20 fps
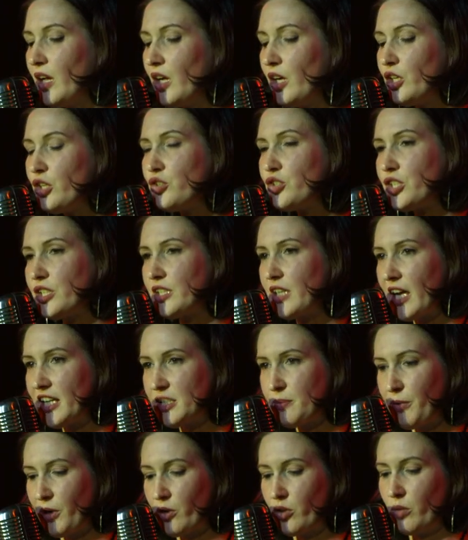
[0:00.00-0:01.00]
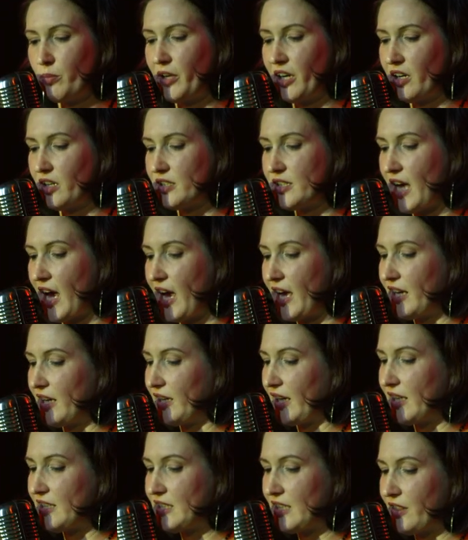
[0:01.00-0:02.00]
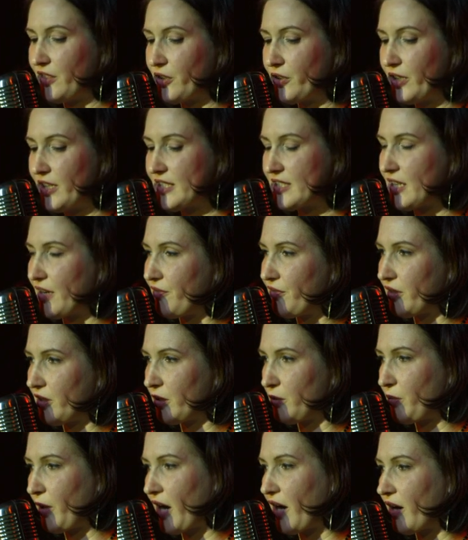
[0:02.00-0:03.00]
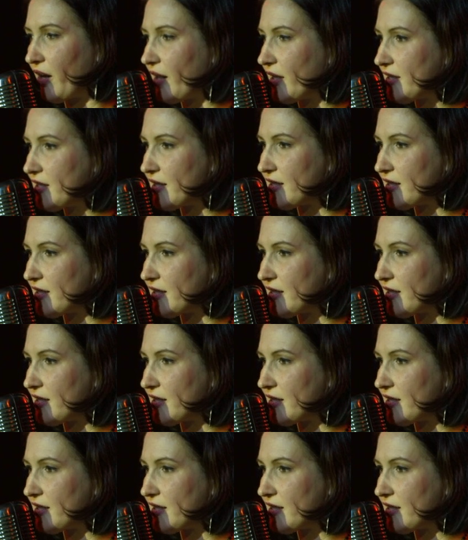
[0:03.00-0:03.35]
Étienne-Gaspard Robert died in eighteen thirty-seven in Paris,